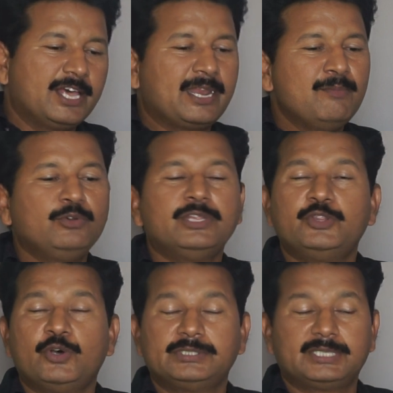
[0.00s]
Remove the
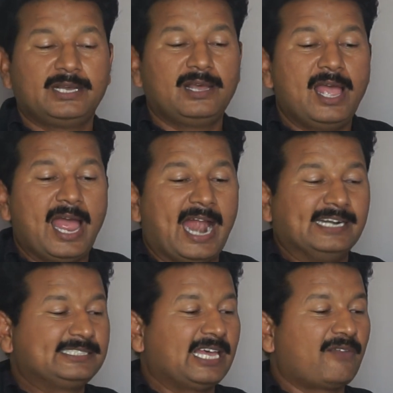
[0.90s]
dosa
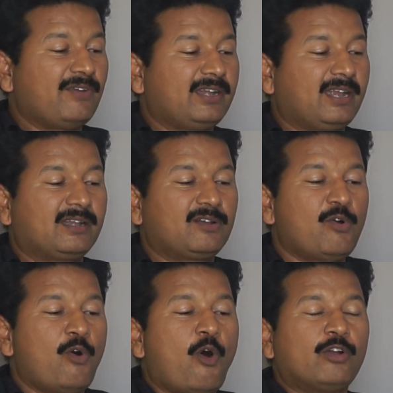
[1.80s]
and serve it
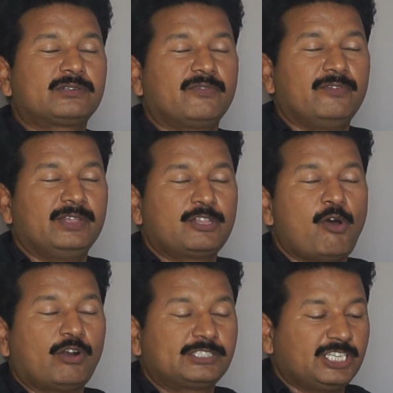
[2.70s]
hot with
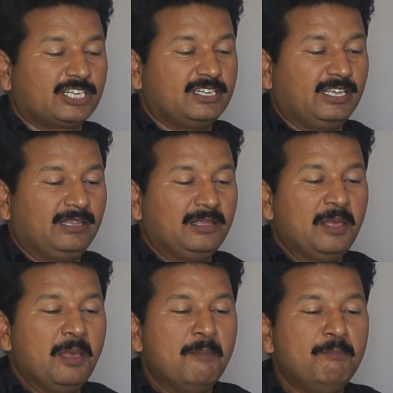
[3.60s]
hot chutney.
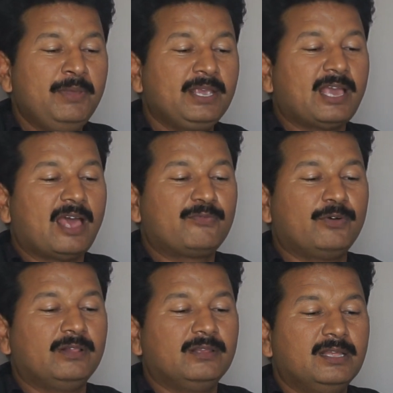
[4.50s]
Be
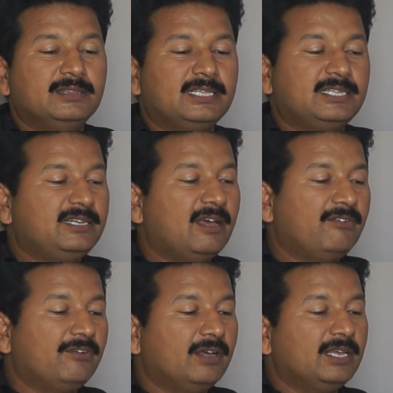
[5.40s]
careful that the
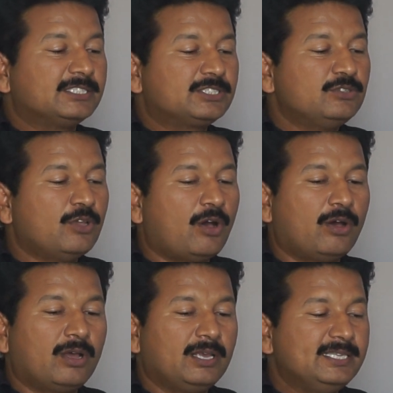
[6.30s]
dough is
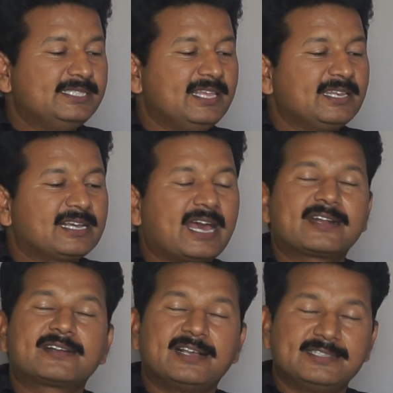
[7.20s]
in
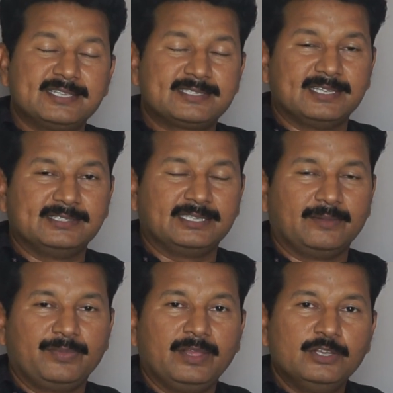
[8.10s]
correct
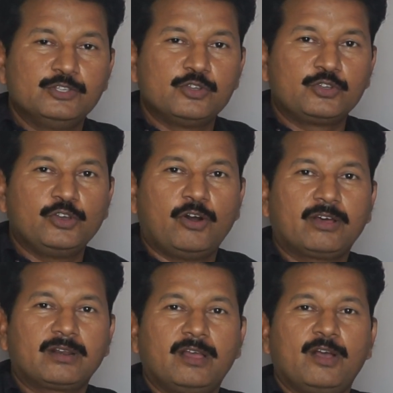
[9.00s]
consistency. So
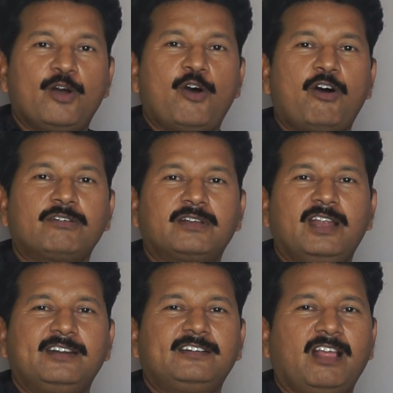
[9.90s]
your hot,
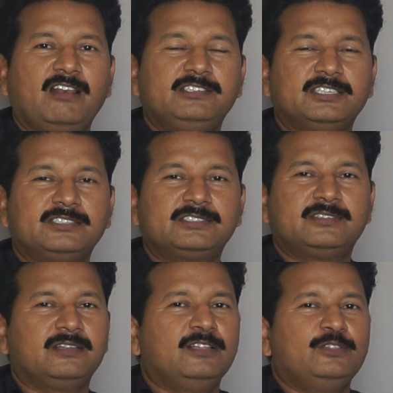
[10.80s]

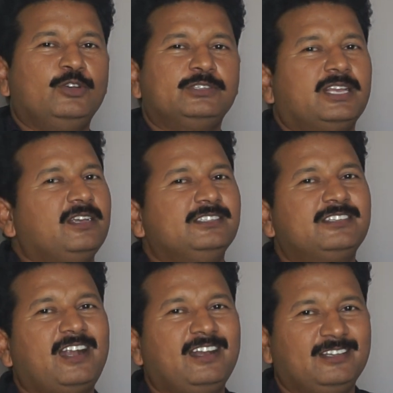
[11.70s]
delicious dosa is
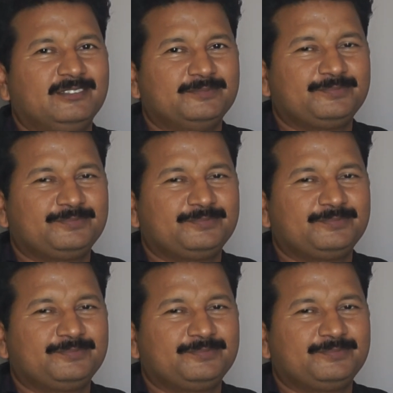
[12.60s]
ready.